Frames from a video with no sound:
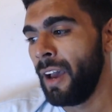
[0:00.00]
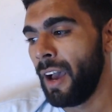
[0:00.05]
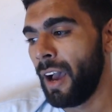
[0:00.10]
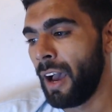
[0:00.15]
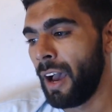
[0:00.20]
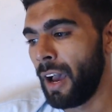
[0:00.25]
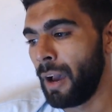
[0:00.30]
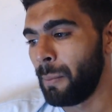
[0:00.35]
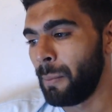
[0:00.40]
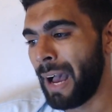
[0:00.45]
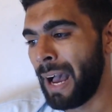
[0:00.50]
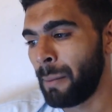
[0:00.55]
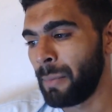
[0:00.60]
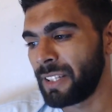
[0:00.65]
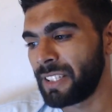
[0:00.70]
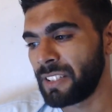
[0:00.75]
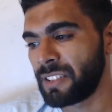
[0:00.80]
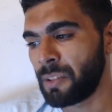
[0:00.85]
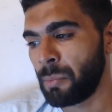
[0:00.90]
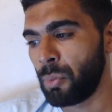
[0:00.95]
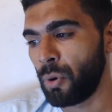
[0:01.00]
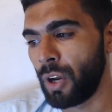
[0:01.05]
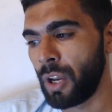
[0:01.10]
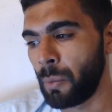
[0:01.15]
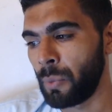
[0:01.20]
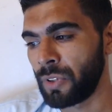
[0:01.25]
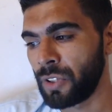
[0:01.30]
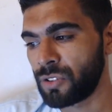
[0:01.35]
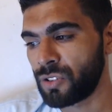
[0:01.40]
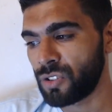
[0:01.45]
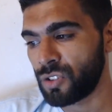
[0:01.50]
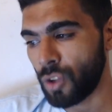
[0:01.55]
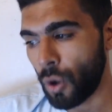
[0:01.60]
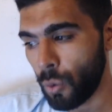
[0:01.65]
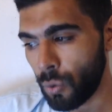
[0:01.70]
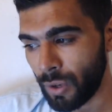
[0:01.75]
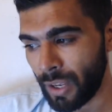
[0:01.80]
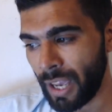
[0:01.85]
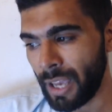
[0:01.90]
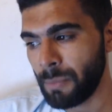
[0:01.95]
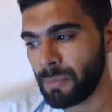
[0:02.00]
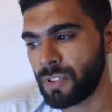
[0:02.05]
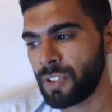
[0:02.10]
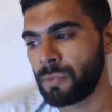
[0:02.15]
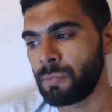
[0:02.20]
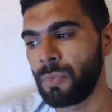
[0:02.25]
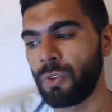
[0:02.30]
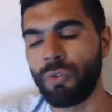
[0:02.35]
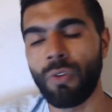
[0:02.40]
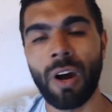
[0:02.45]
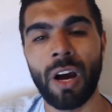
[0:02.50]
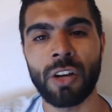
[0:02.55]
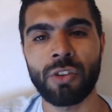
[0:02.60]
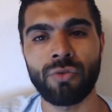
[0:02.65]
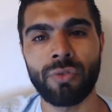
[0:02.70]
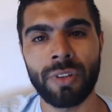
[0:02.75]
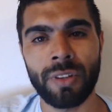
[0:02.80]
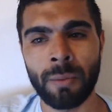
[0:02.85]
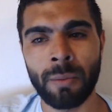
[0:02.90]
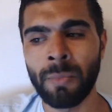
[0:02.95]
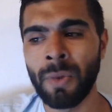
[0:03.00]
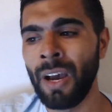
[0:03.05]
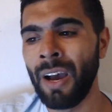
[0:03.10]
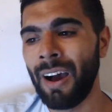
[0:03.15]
Am I disappointed with the Stoke game, says Mirage Rhythm.